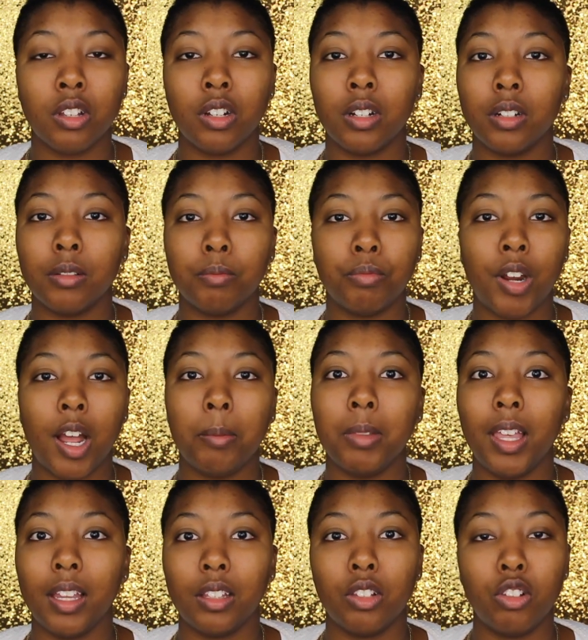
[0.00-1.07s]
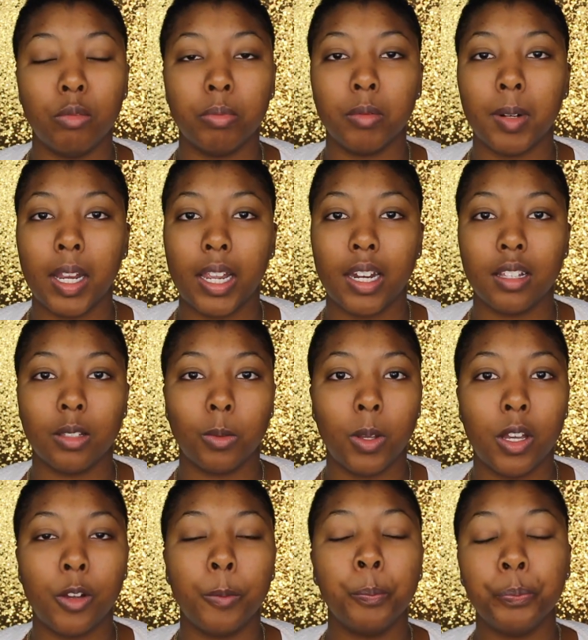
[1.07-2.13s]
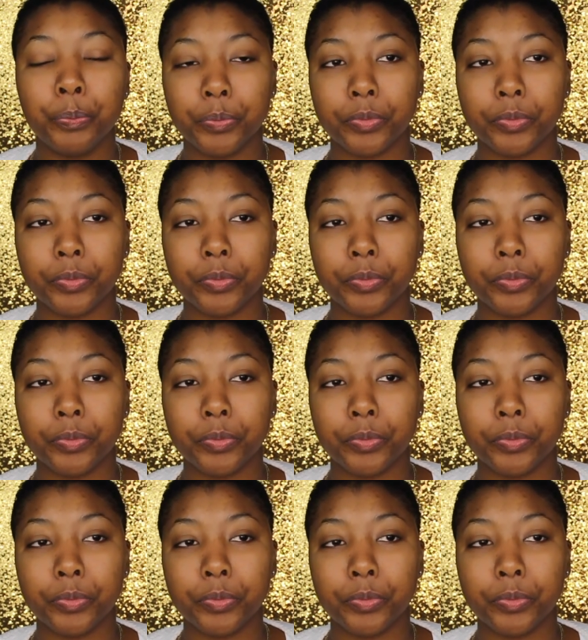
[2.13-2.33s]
or probably at the supermarket as well.